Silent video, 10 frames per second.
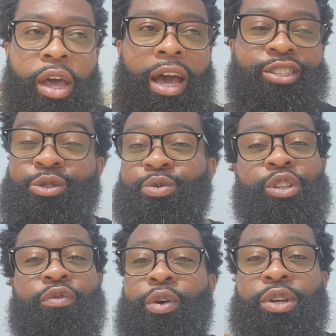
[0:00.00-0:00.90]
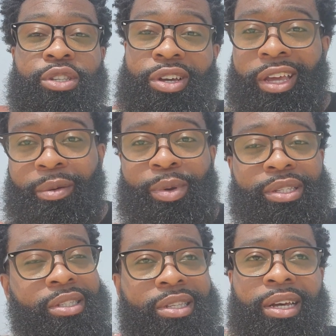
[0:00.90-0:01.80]
I just was really focused on getting
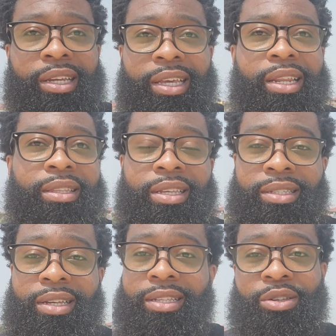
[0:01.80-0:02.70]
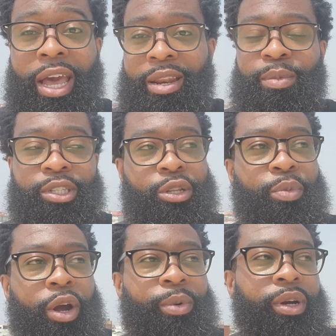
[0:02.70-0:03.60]
business done and getting things done, so I hadn't been to the
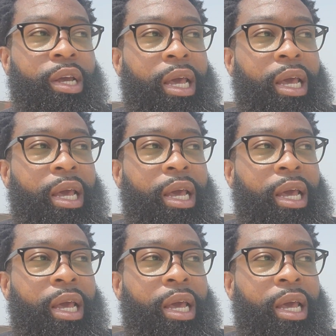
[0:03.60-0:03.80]
barber.